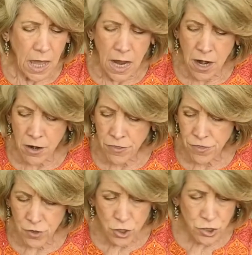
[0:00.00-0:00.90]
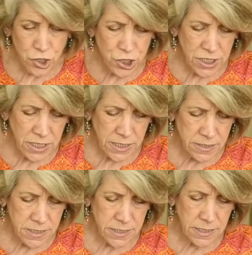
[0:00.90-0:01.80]
Our third
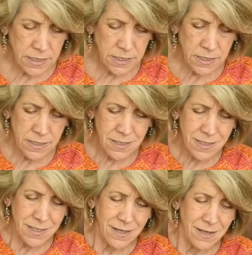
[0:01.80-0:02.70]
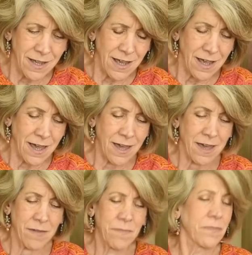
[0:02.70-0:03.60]
cheese is,
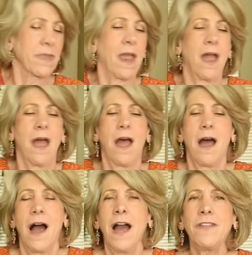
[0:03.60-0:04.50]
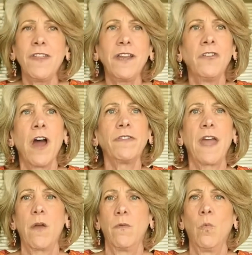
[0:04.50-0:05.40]
I think, not
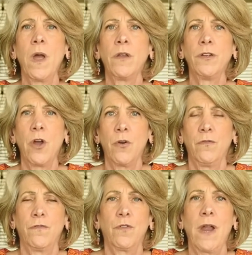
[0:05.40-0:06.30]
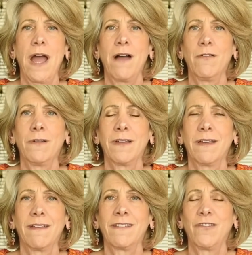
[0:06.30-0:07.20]
that well known for how
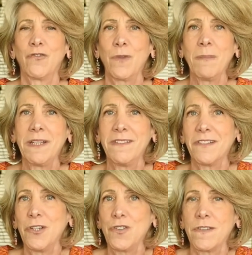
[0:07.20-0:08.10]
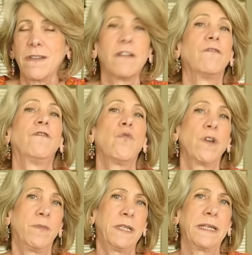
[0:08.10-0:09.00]
extremely delicious and
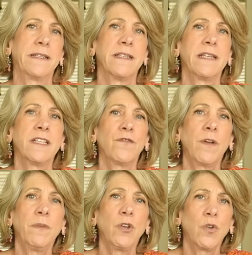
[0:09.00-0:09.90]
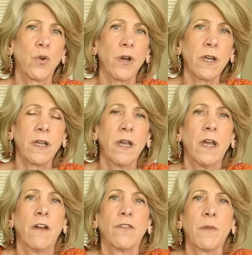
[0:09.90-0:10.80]
affordable it is. It's from New York,
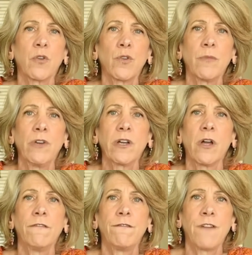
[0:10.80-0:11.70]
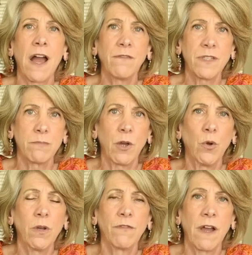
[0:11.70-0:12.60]
from a creamery called Five Spoke